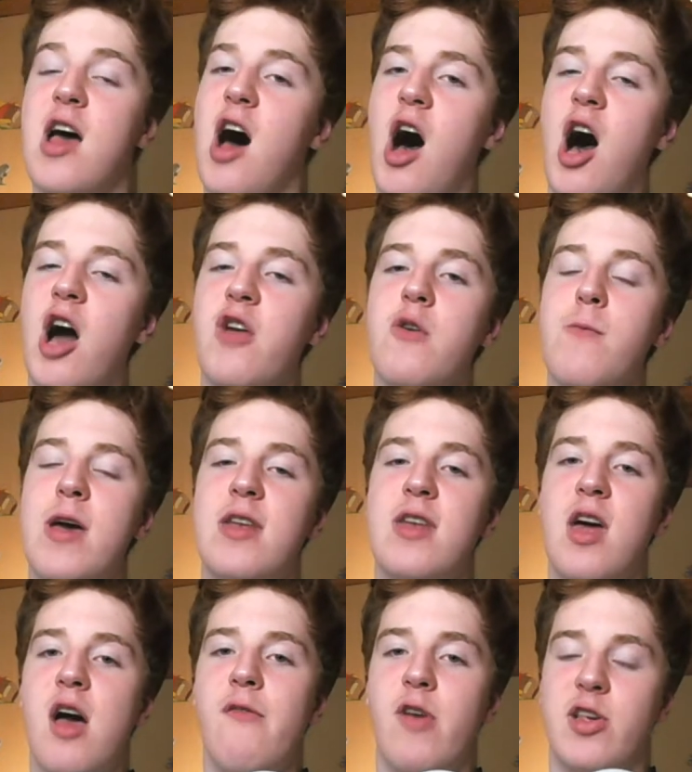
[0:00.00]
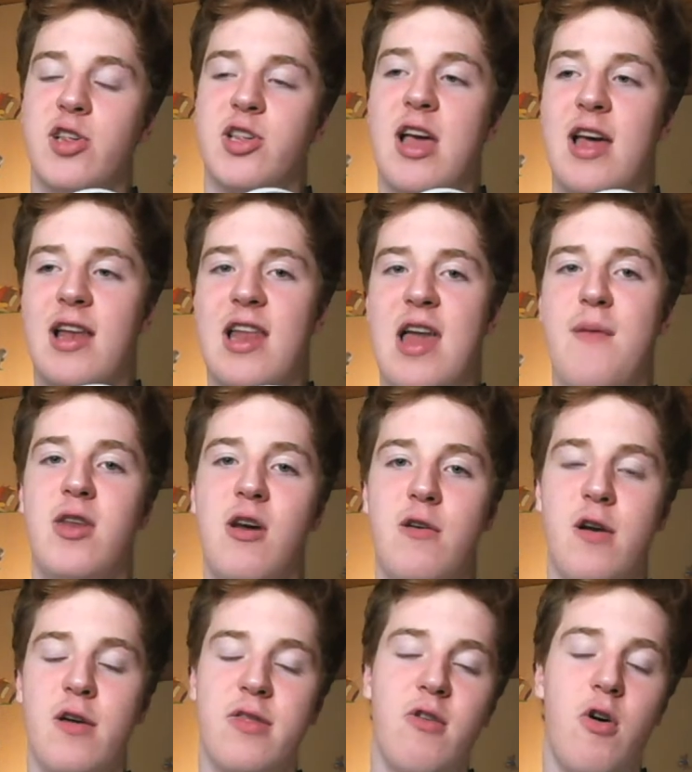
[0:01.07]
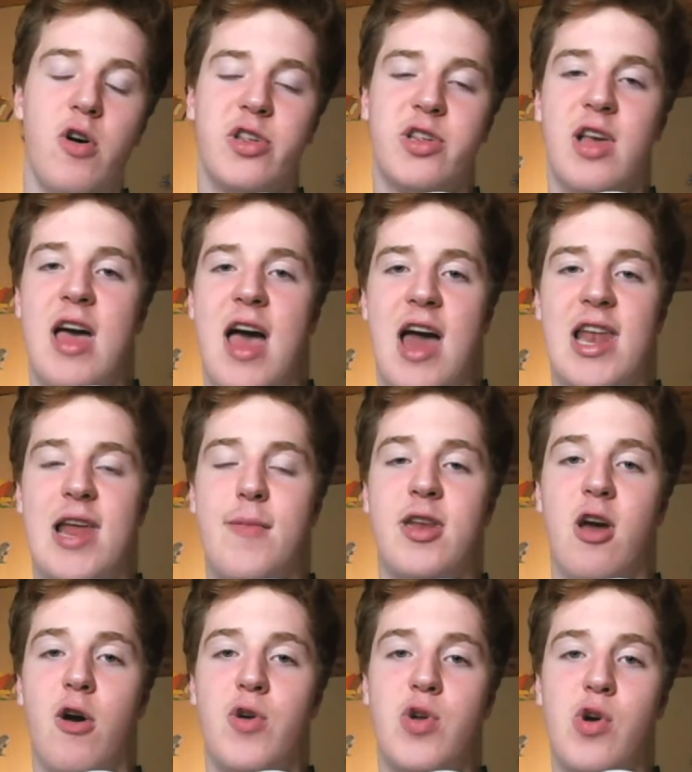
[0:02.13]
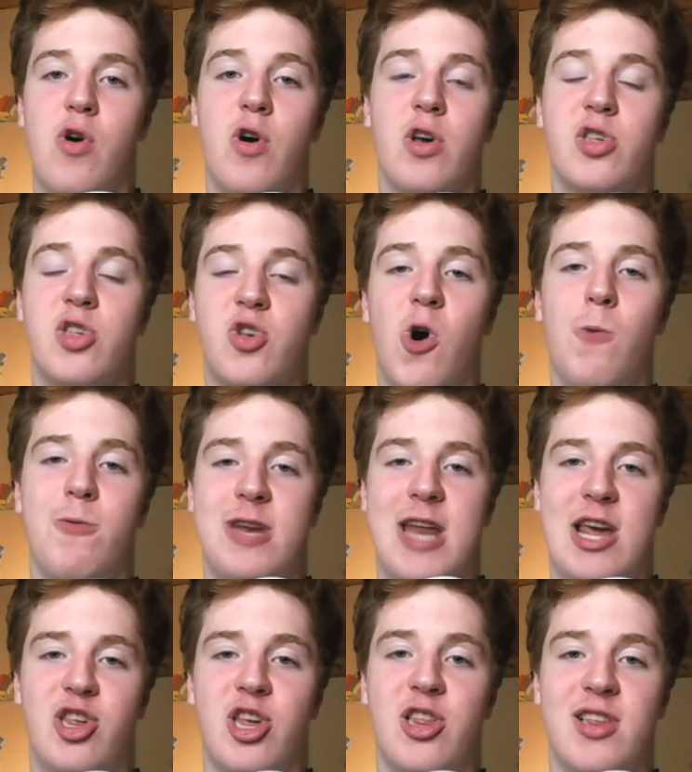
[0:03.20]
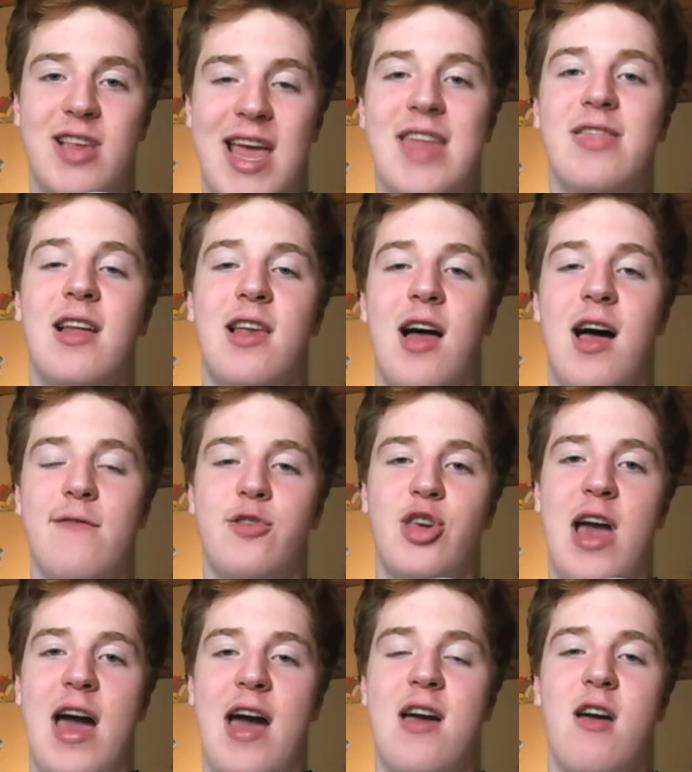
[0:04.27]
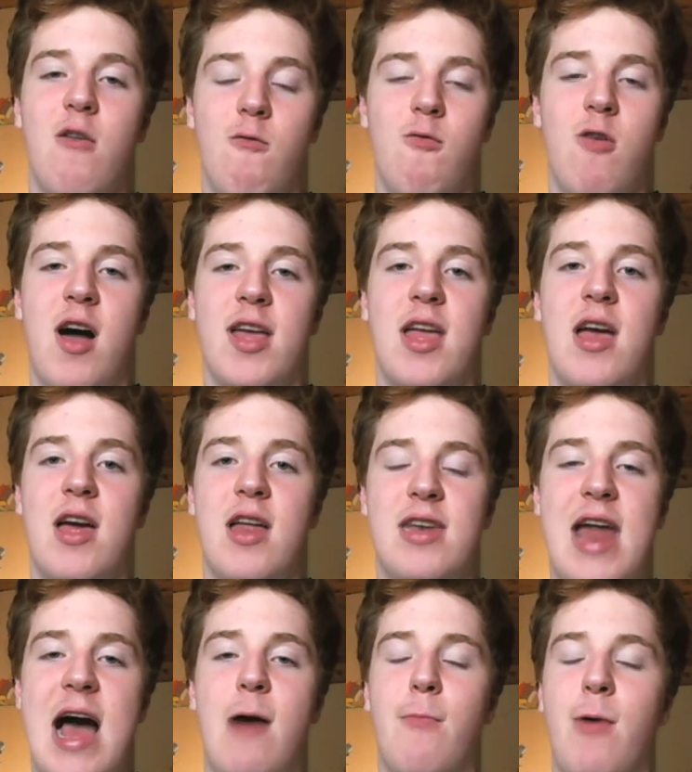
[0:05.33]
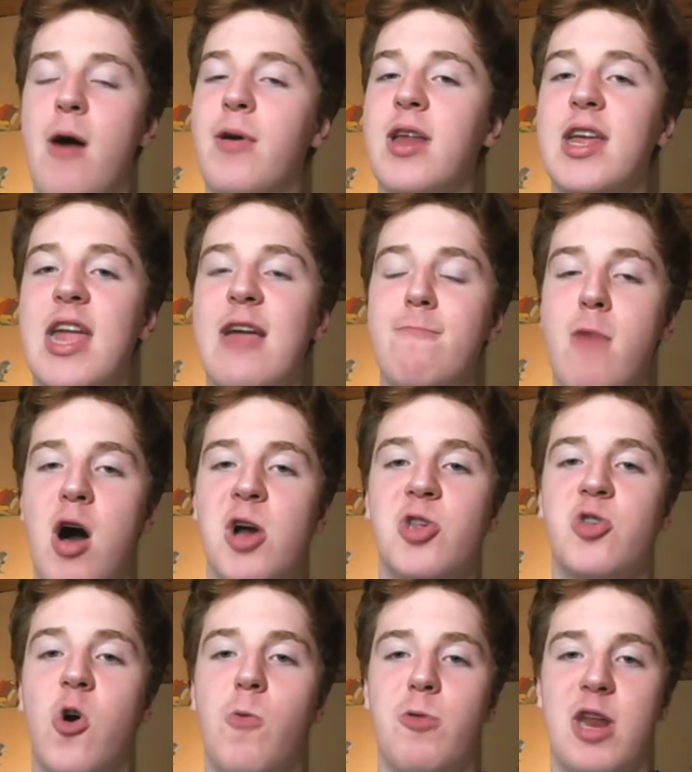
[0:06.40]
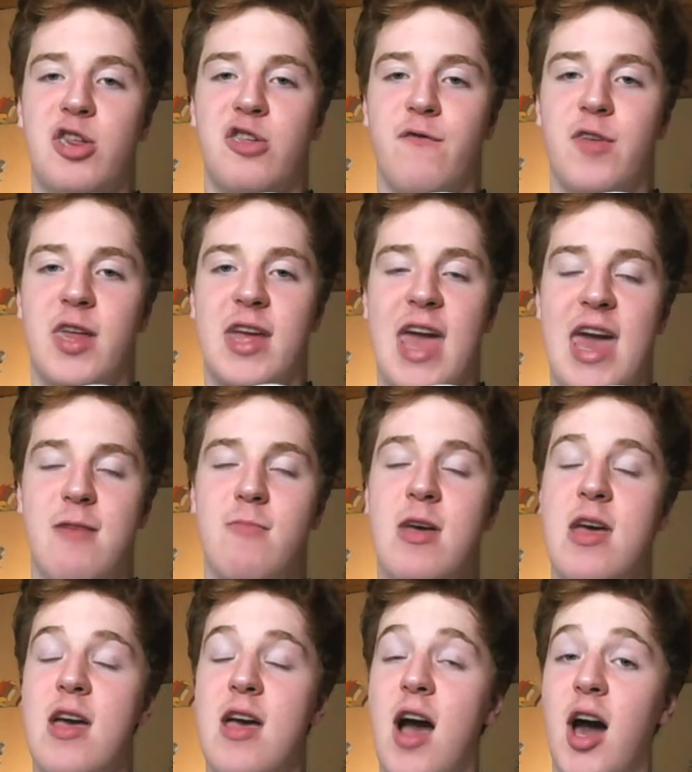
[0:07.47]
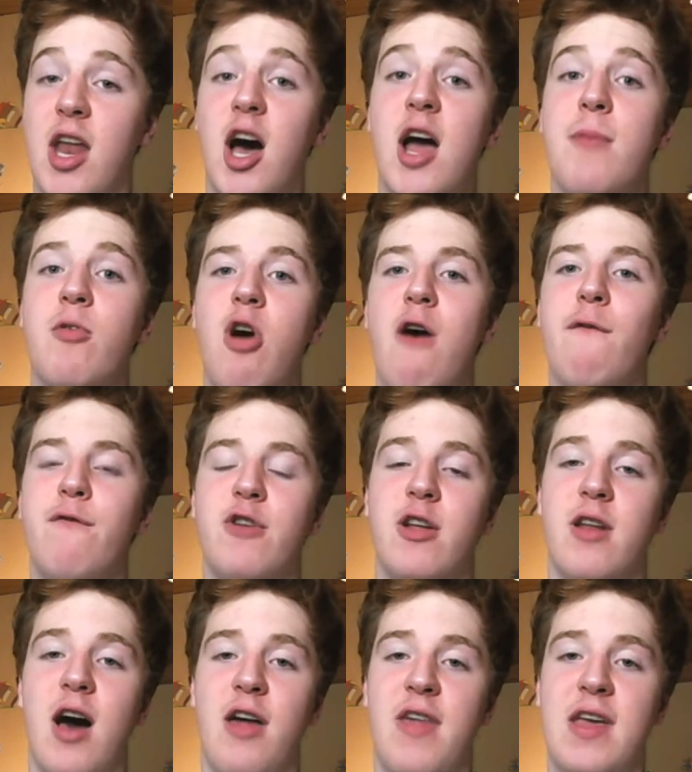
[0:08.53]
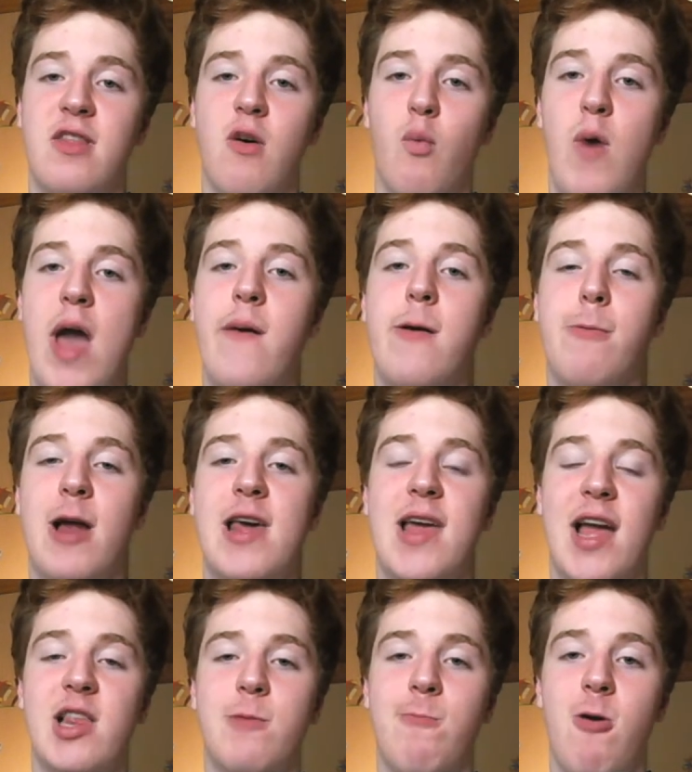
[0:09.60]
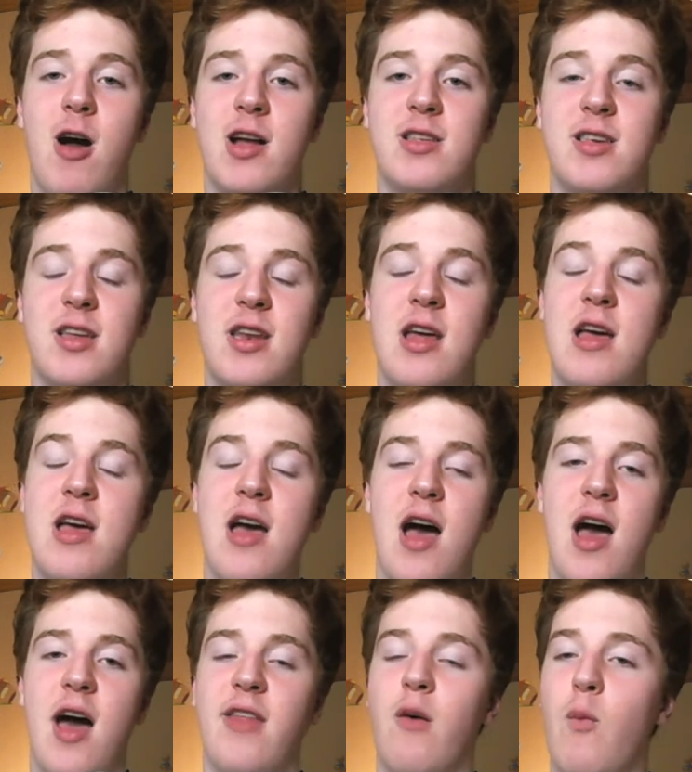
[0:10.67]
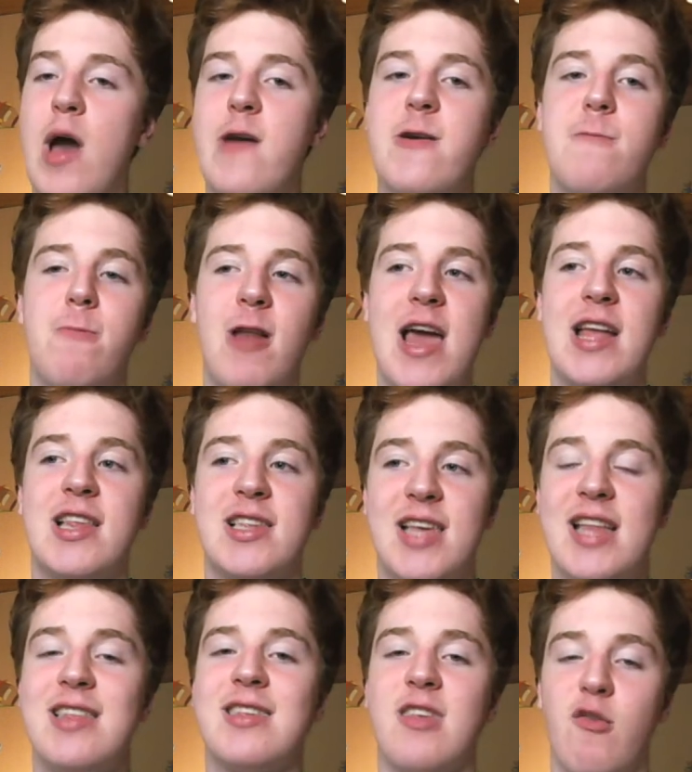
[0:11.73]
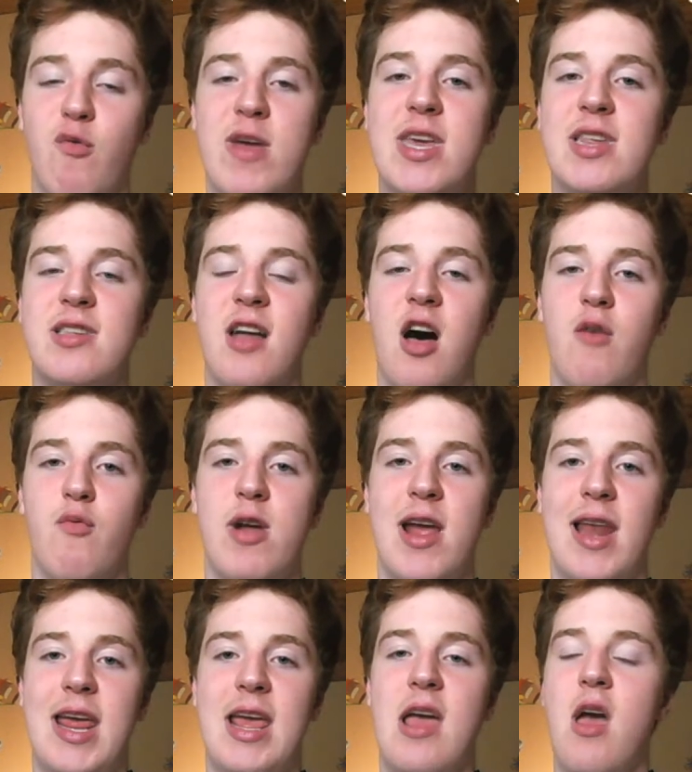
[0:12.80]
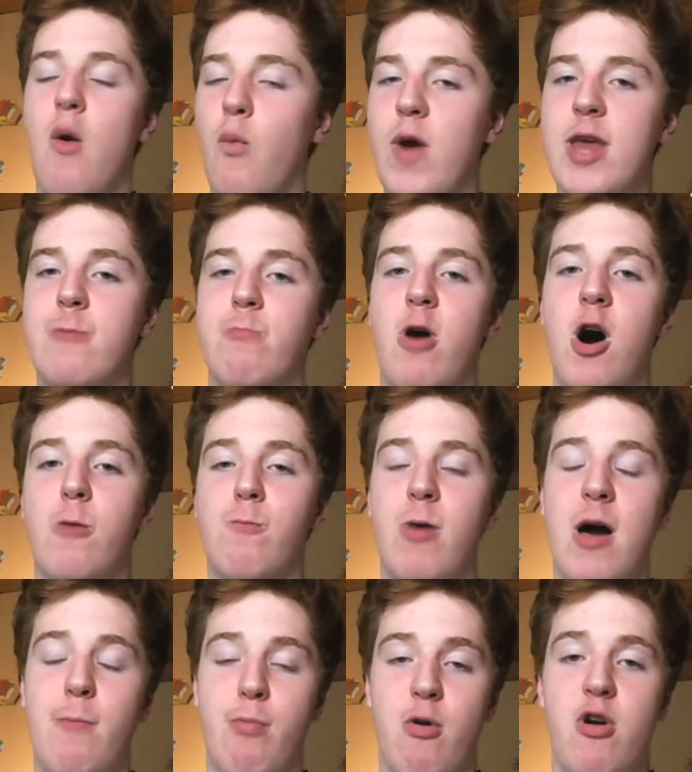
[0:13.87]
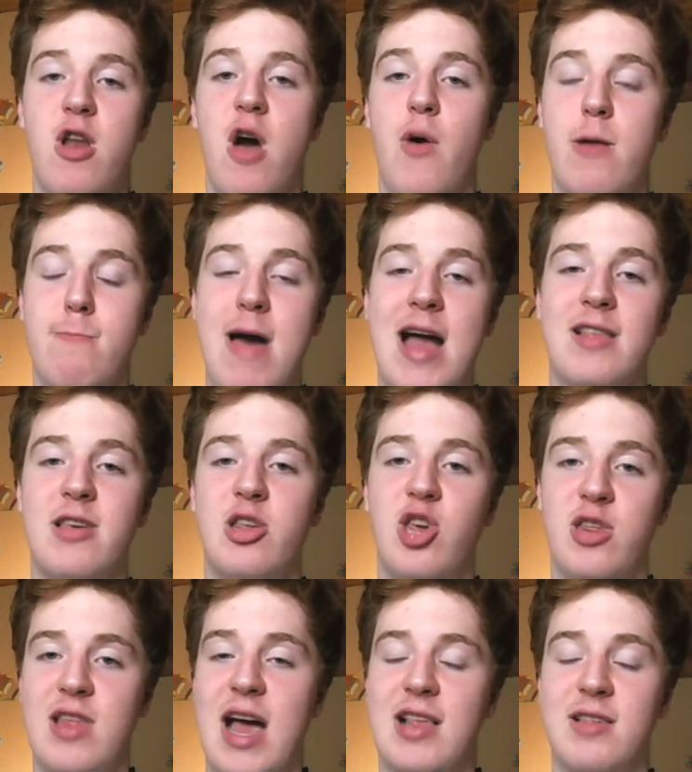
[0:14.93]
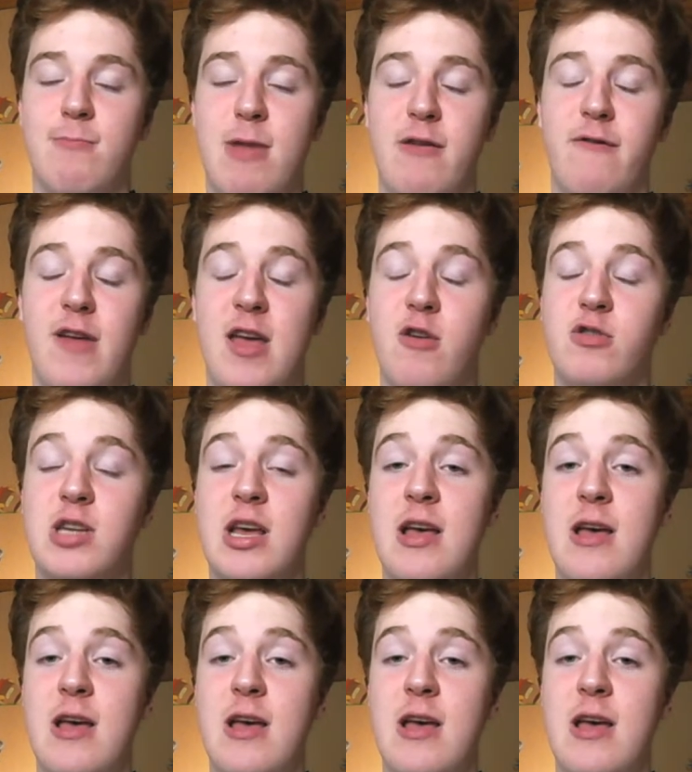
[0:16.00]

Are you a bit nervous? Let me know your thoughts and let me know your score predictions in the live chat right now. But I'm going to give my score prediction for the game, and I am confident. I think the way we played against Brighton, the way we played since the restart really, with Pogba, Bruno and Matic in that midfield,